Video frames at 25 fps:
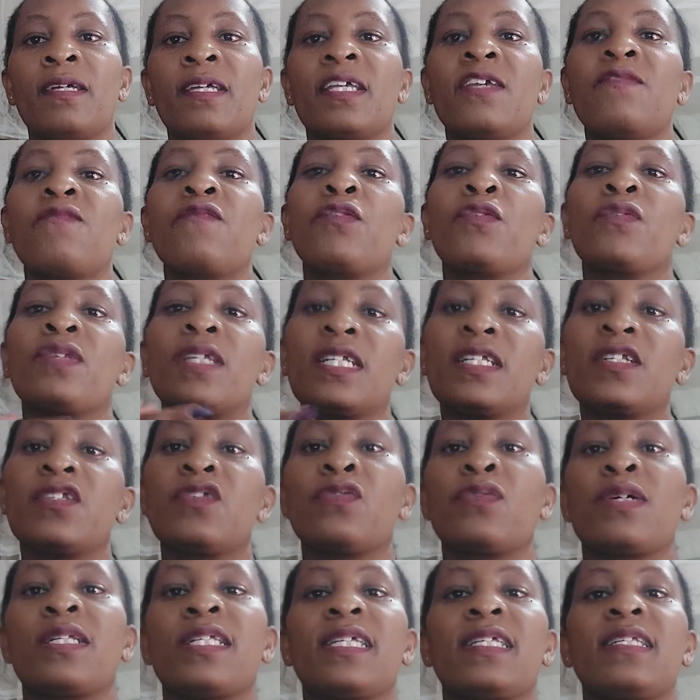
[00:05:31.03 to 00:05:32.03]
If you need
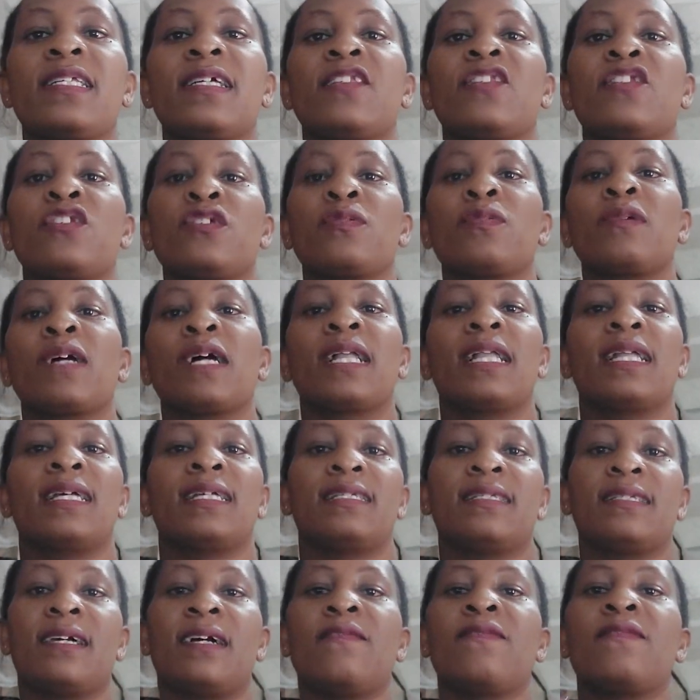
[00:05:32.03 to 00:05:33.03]
to attend a gym
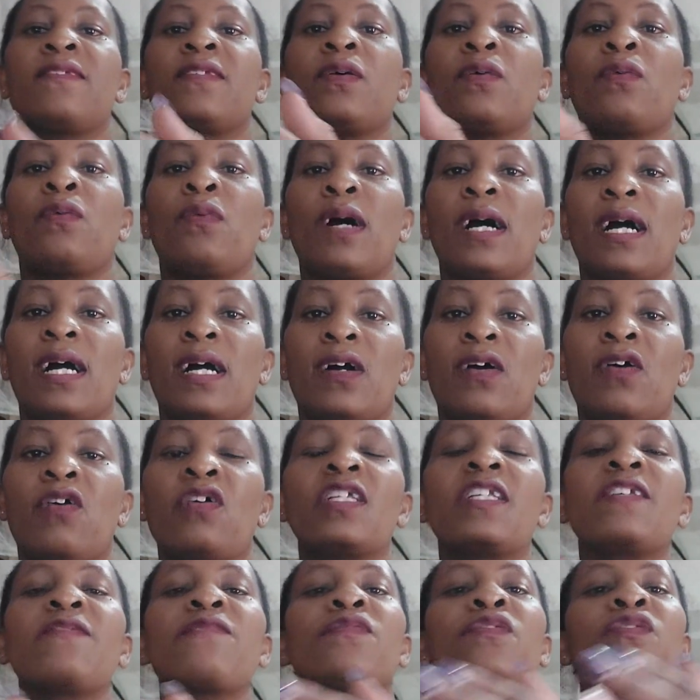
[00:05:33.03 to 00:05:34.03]
class after work,
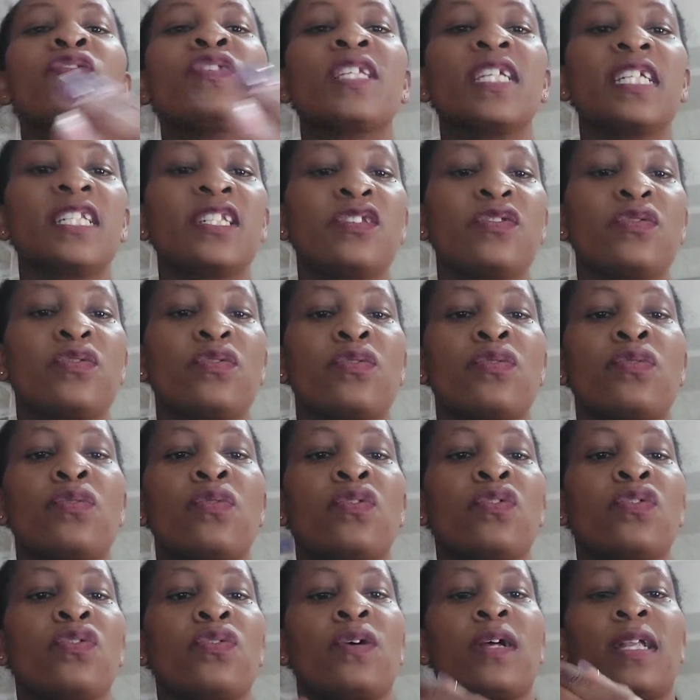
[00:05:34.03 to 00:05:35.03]
or if you need to
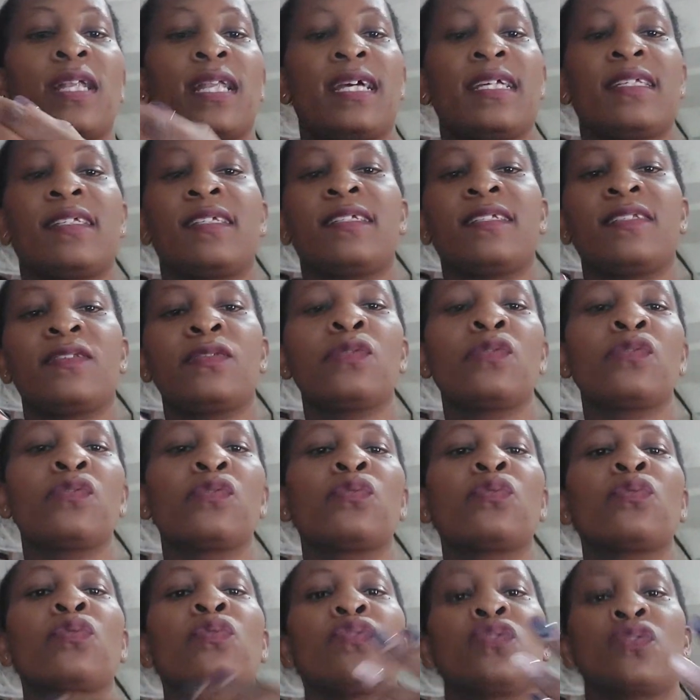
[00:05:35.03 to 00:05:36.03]
go to classes,
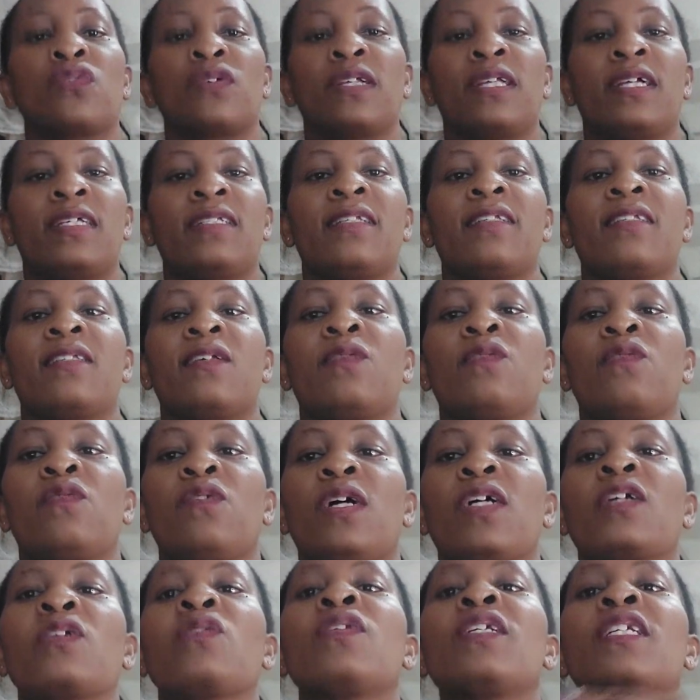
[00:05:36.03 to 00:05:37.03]
those who go to classes at
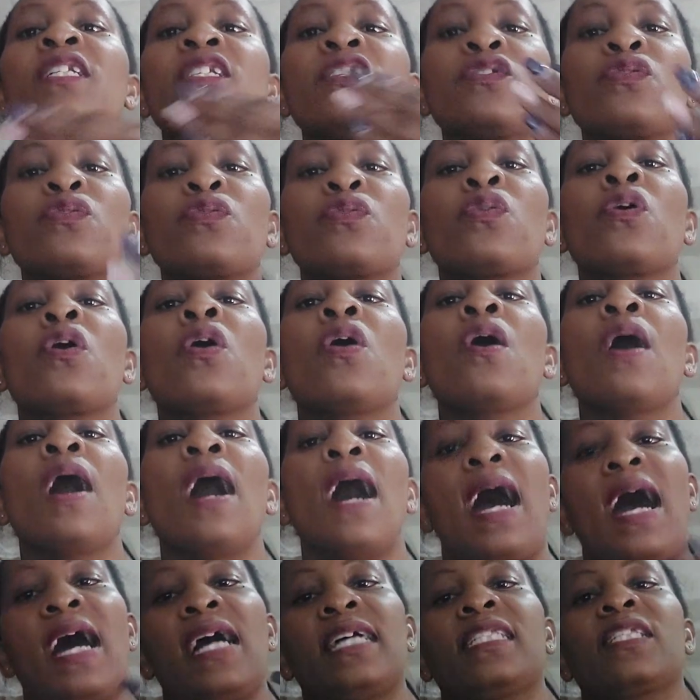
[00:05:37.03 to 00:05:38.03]
work, you need to
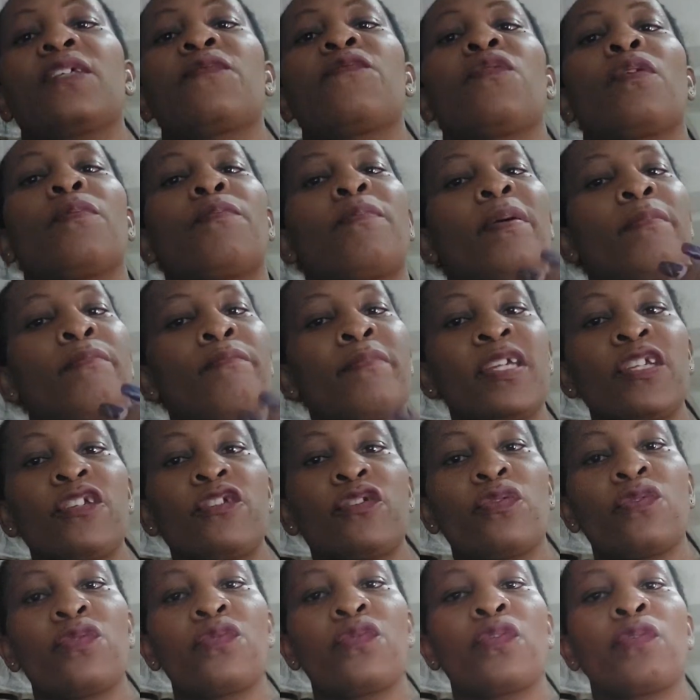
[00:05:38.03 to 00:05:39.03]
ask for
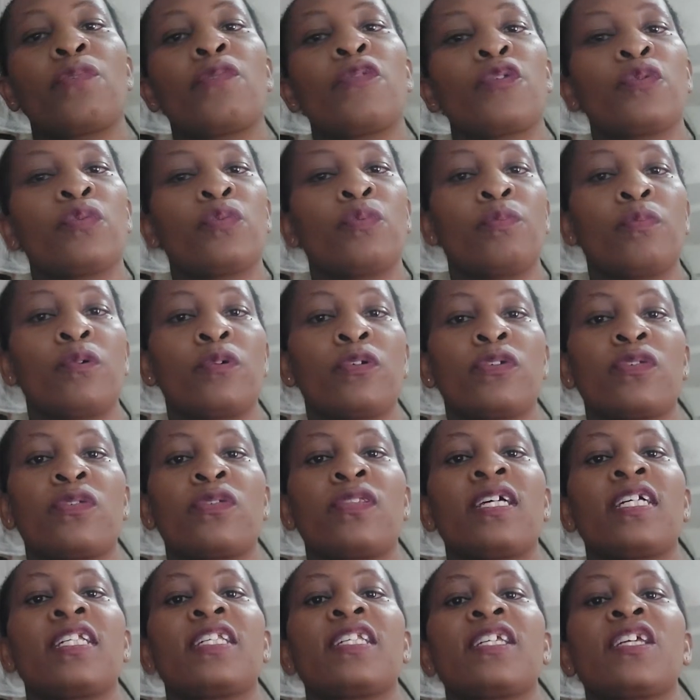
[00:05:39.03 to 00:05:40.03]
permission from your boss
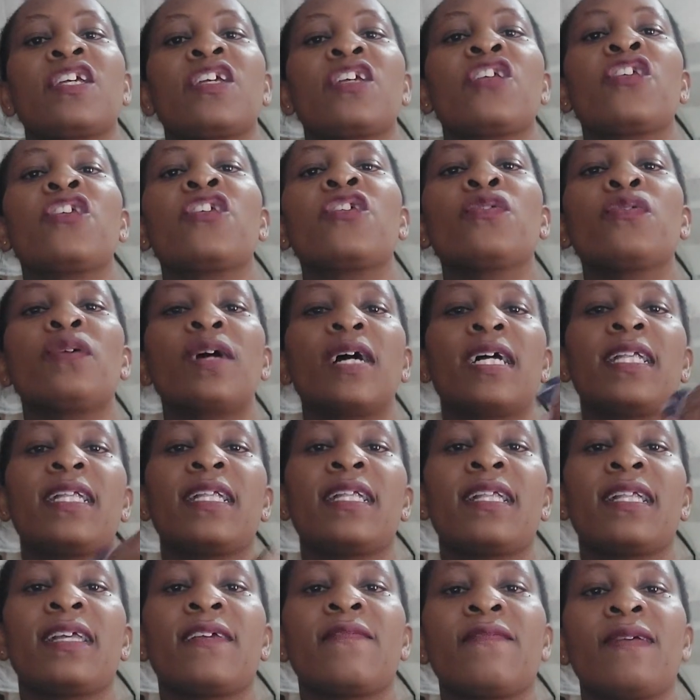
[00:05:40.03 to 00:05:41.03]
so that you
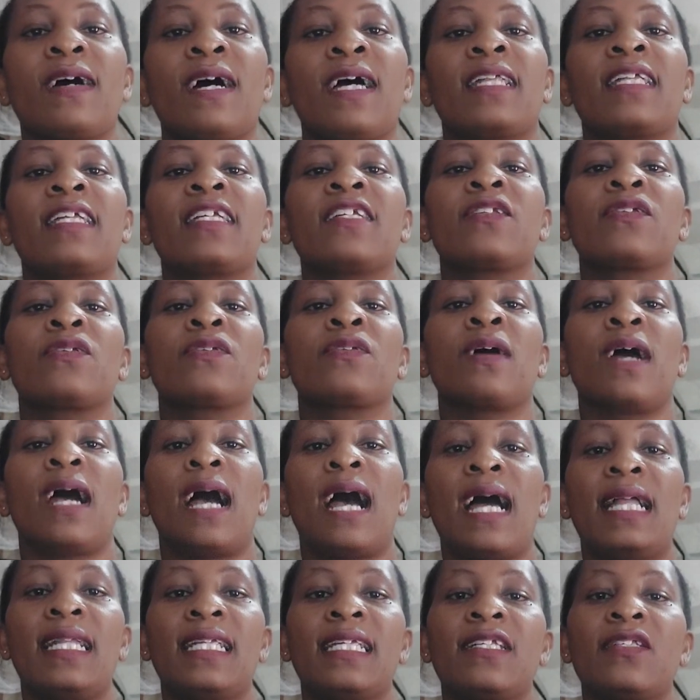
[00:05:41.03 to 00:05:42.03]
can leave a
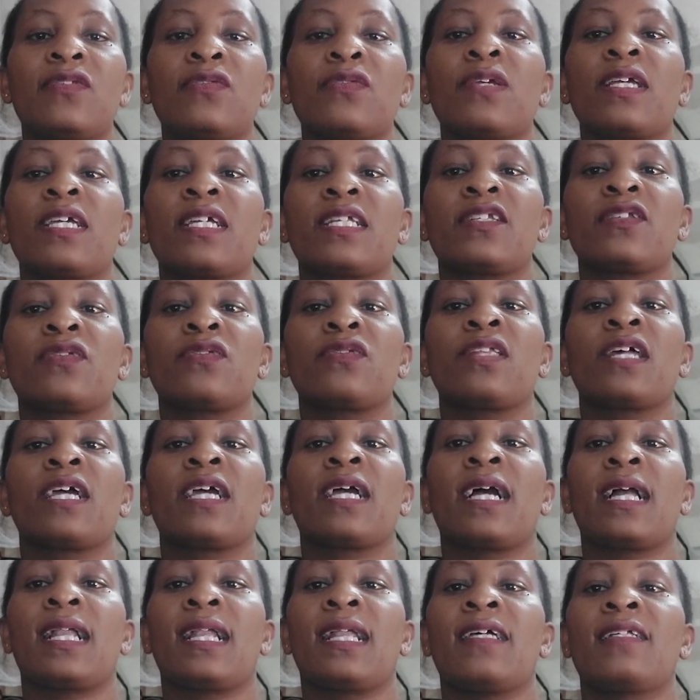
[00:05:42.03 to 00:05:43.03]
little early to get to
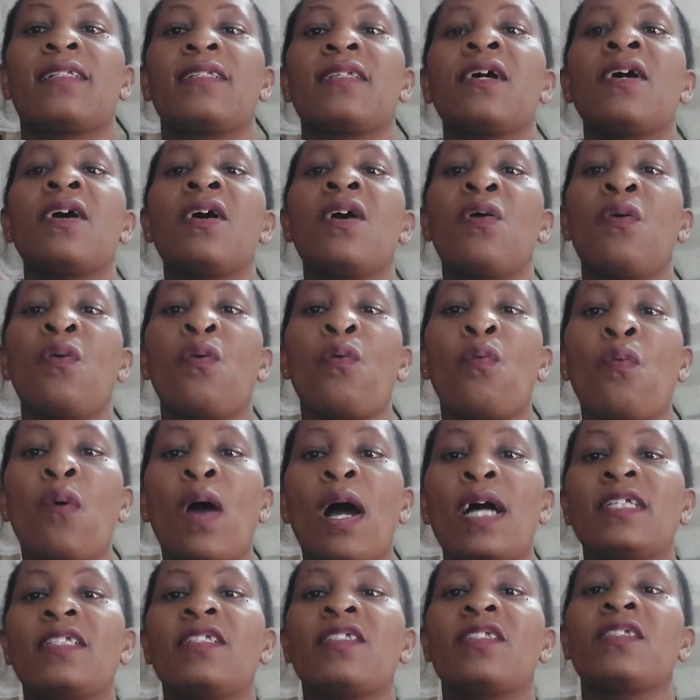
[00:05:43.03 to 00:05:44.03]
the class
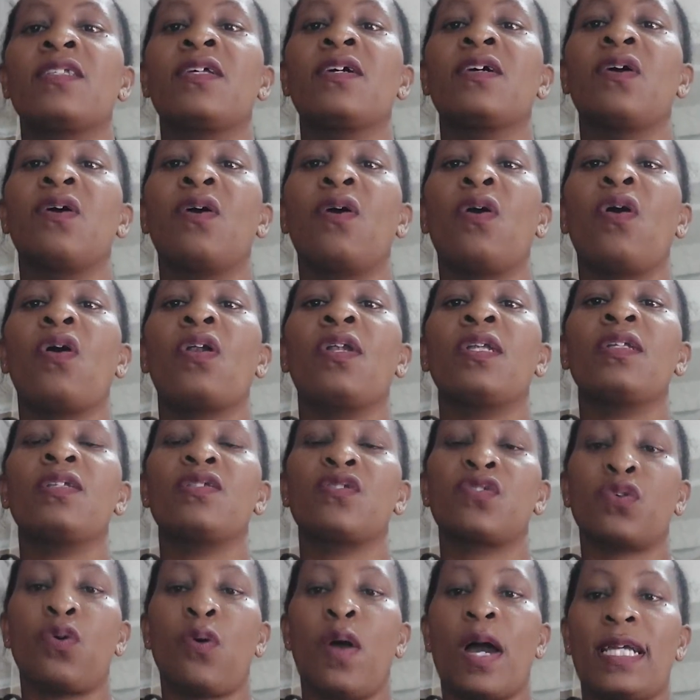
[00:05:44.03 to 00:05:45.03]
once or
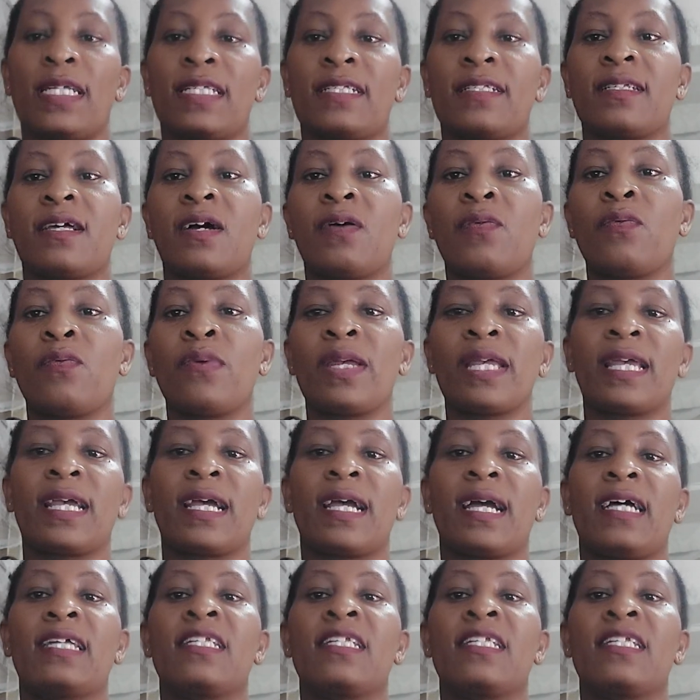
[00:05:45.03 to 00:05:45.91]
twice a week.